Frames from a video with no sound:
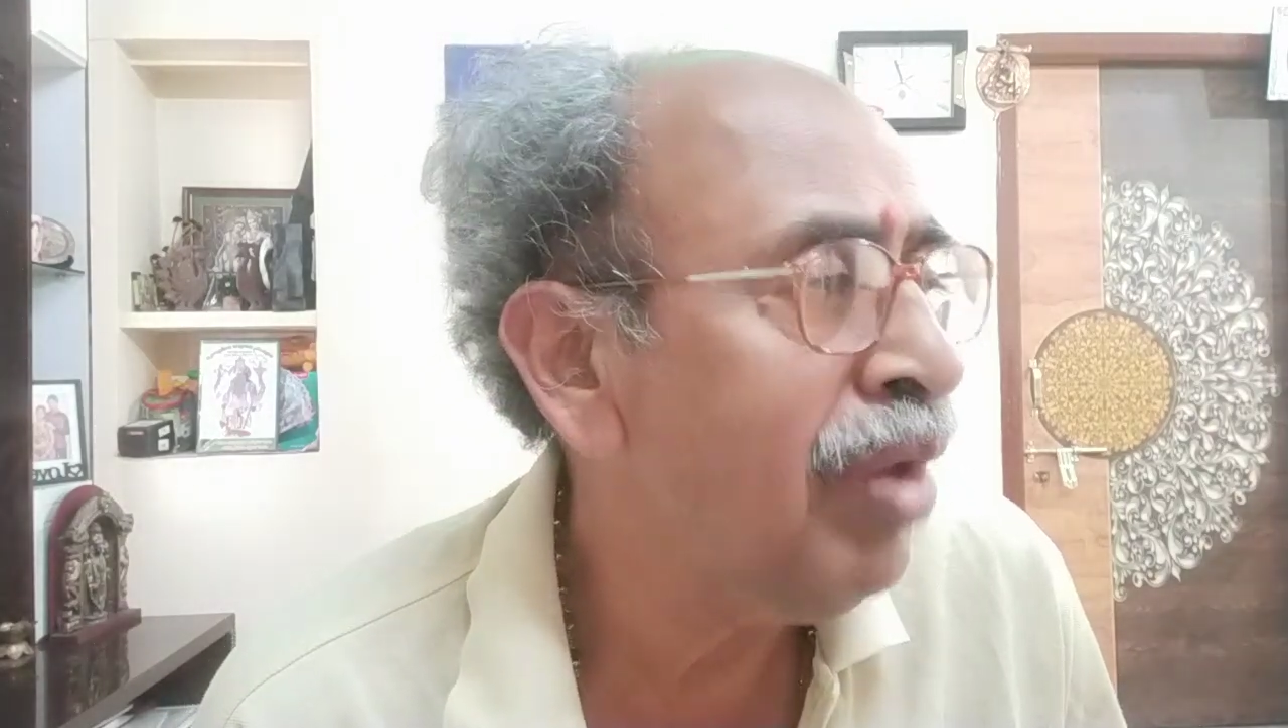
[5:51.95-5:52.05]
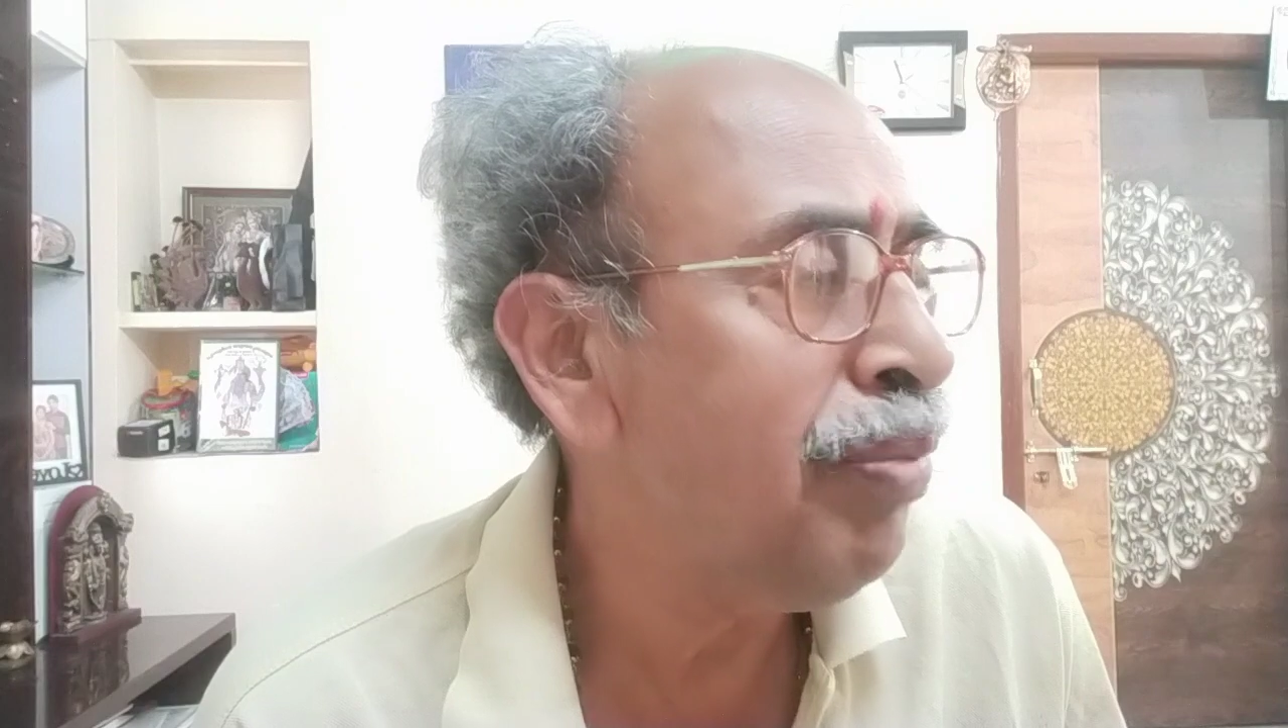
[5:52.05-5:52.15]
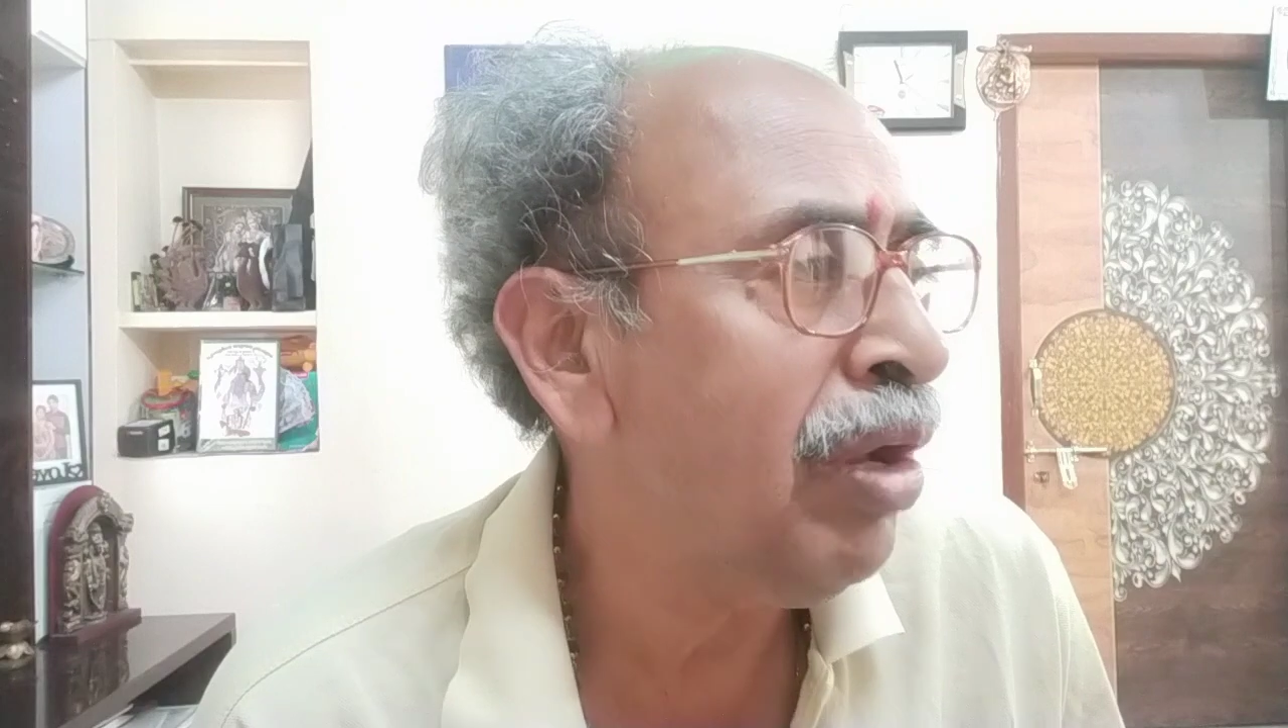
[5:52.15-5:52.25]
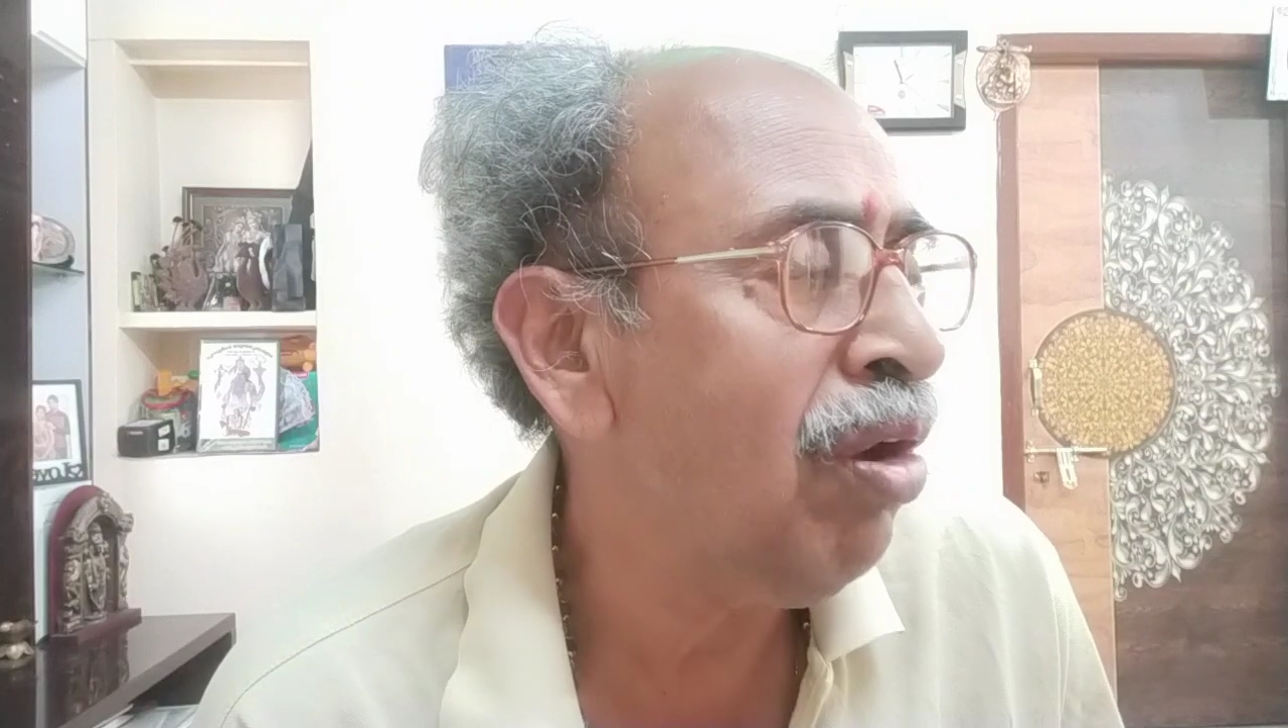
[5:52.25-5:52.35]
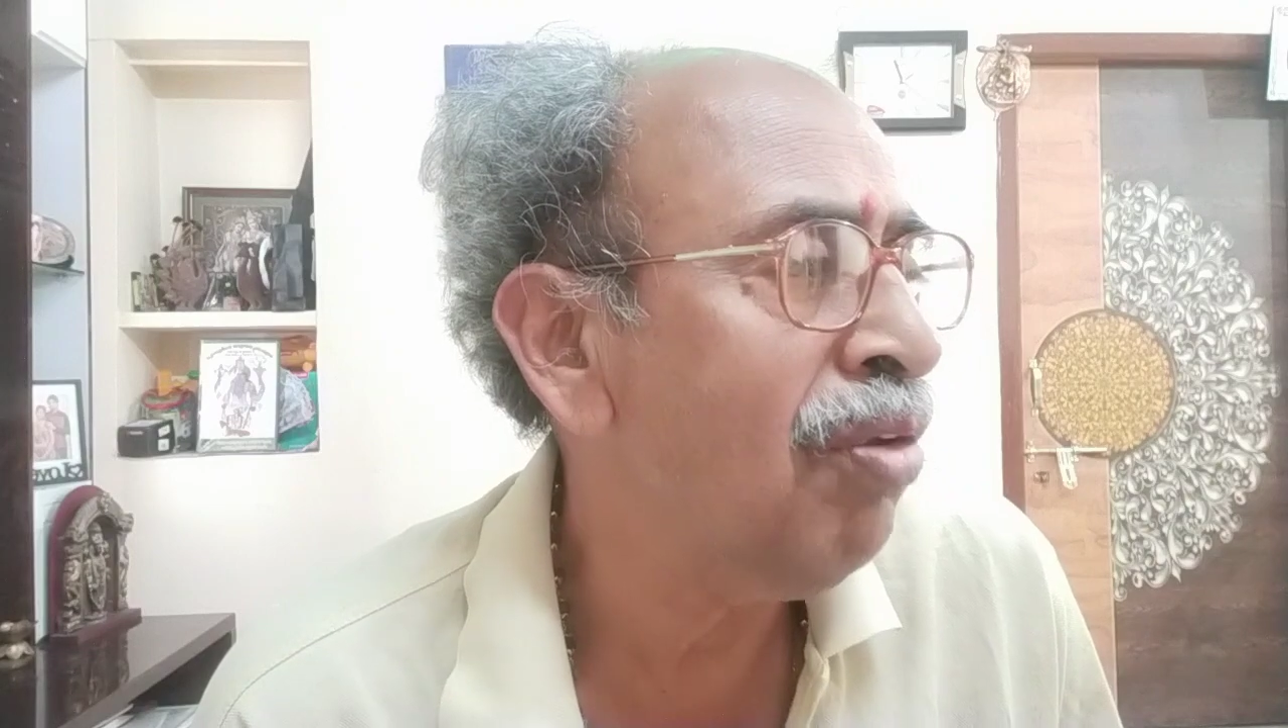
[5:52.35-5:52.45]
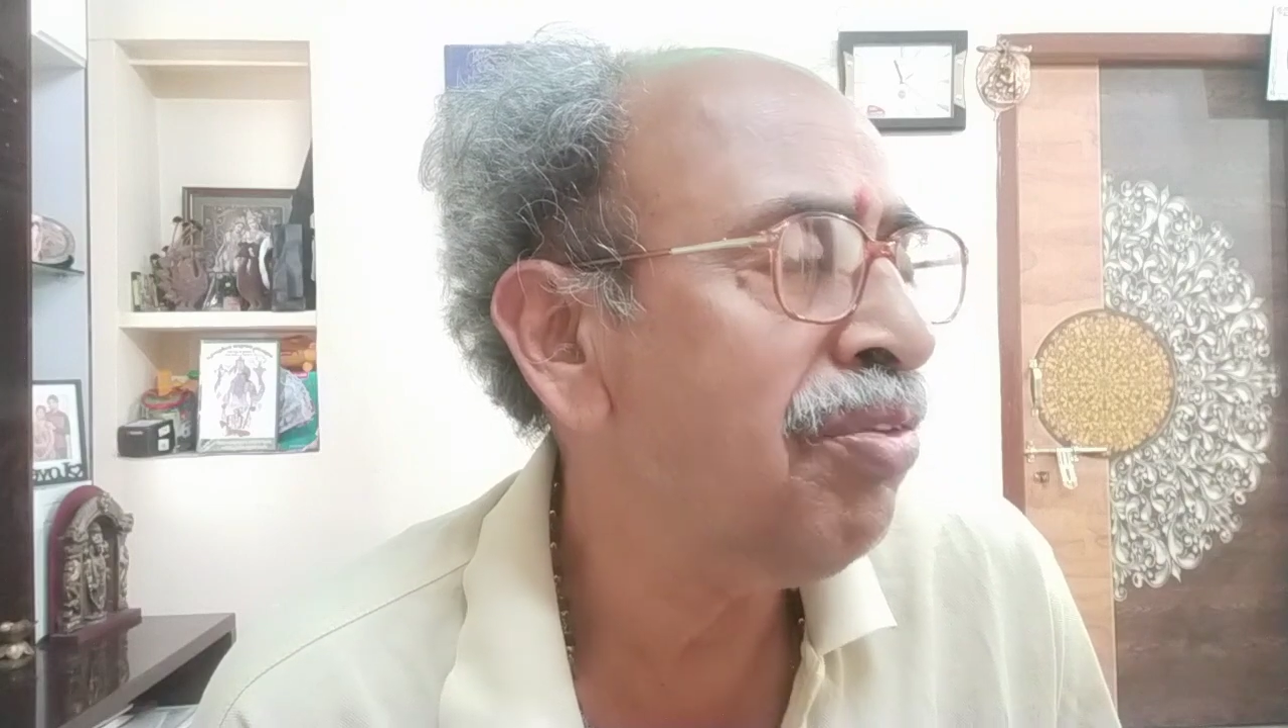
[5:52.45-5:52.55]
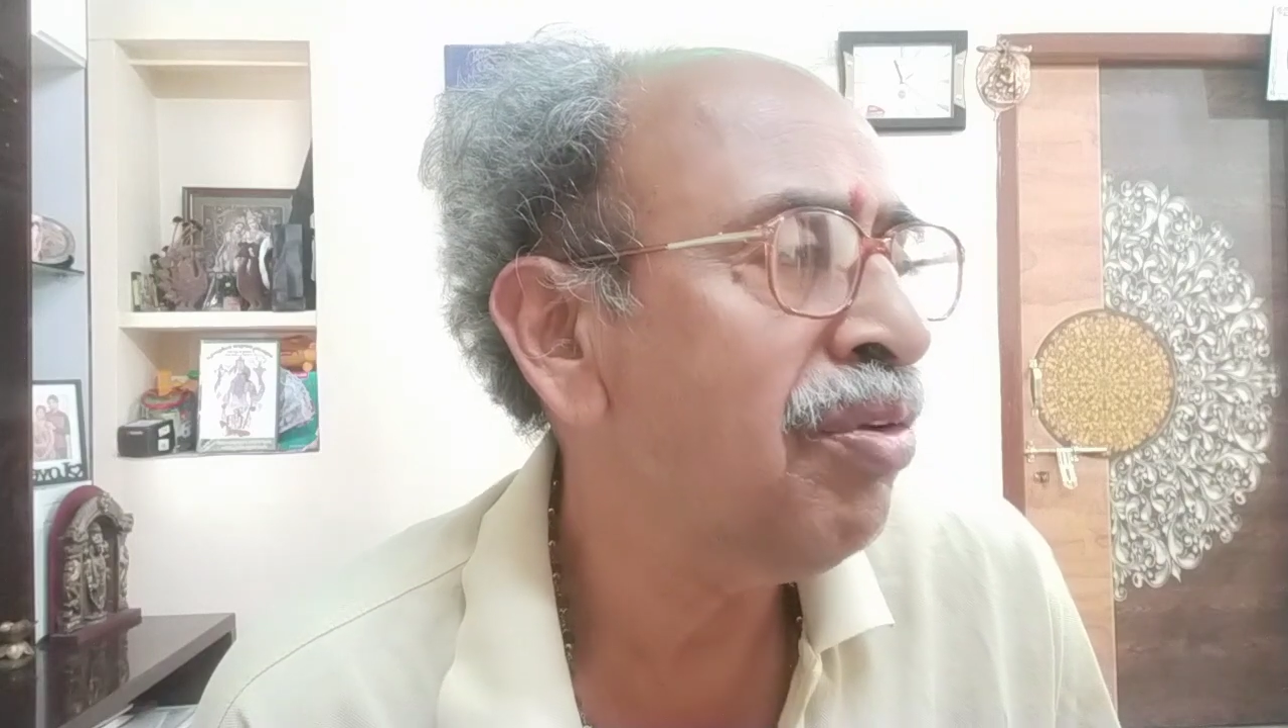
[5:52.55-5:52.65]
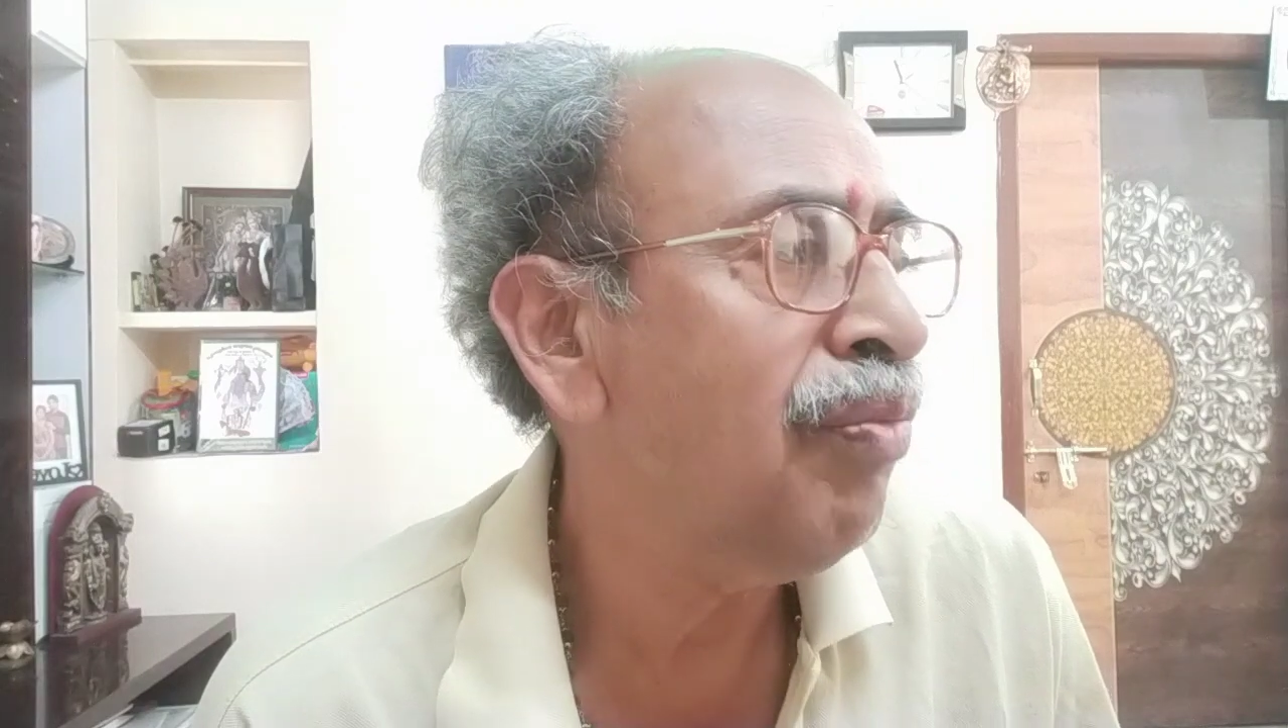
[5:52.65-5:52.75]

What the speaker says: Because